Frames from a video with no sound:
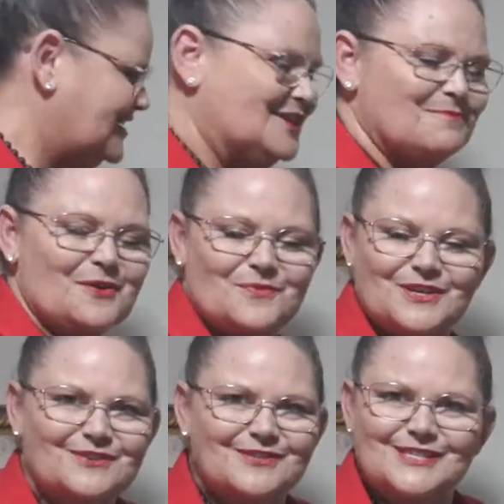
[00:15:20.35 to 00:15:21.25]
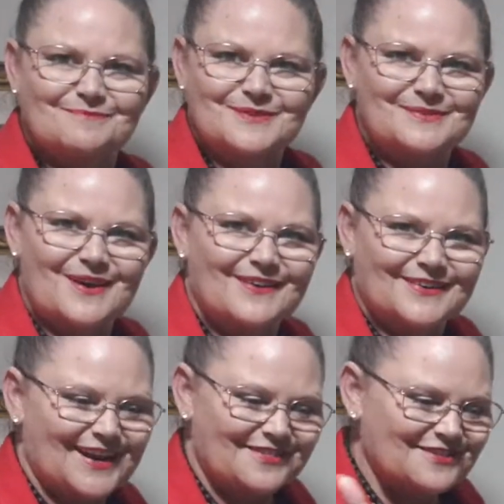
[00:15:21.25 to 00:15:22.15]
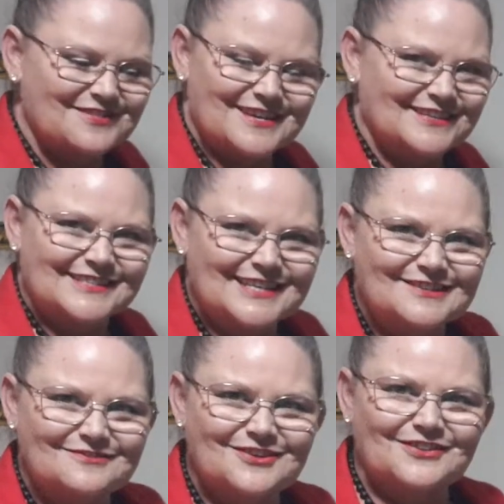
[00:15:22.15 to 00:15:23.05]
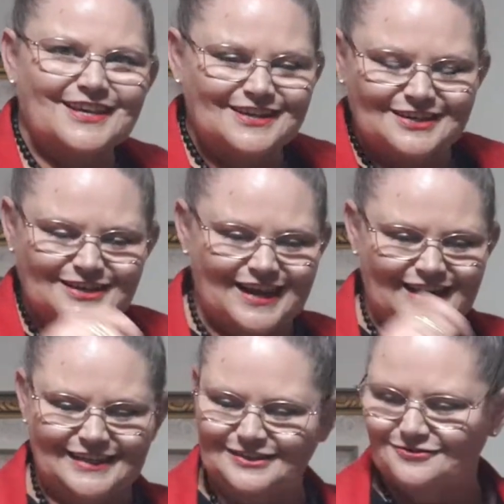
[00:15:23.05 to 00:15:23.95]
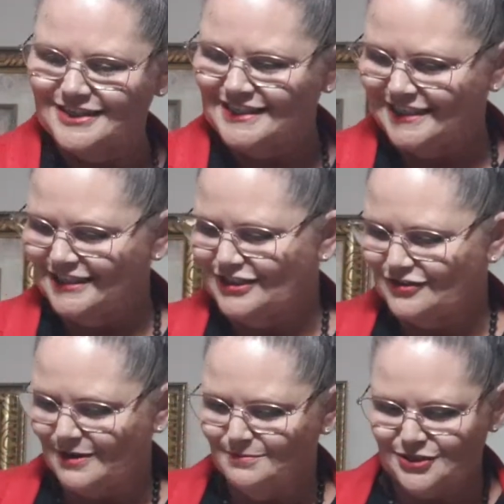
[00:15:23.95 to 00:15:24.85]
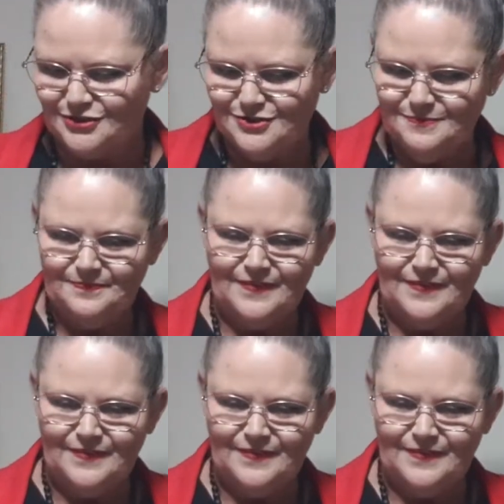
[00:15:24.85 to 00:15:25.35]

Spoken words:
and you might want to use them on other things that you've got that you can add a little wristlet strap to.